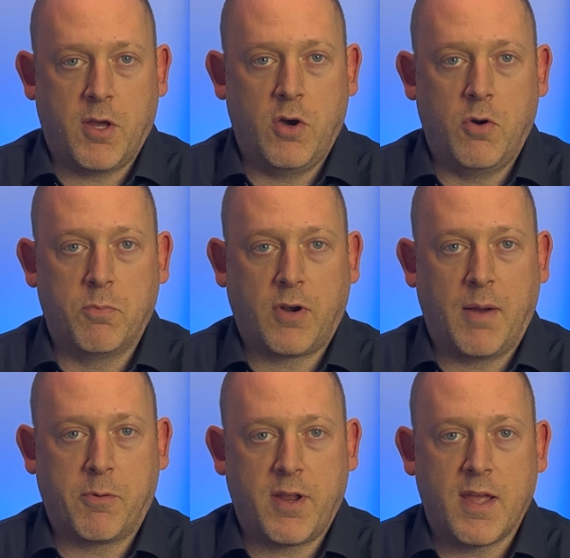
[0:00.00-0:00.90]
home
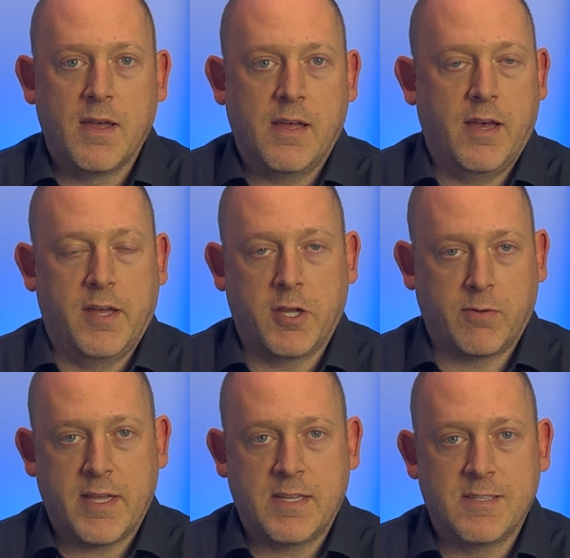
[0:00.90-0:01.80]
property uh, in
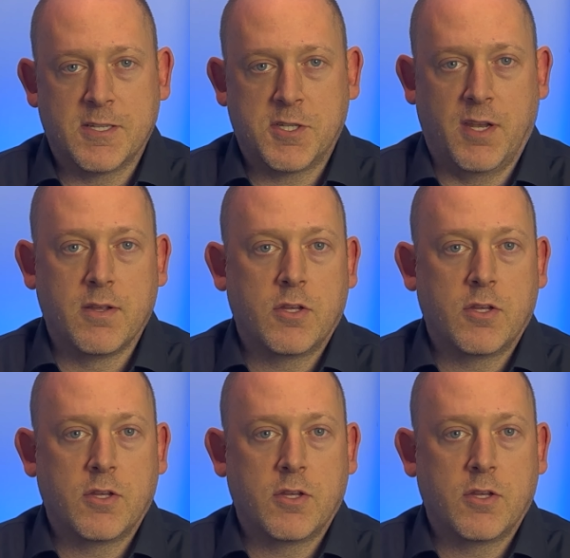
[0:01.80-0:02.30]
great condition.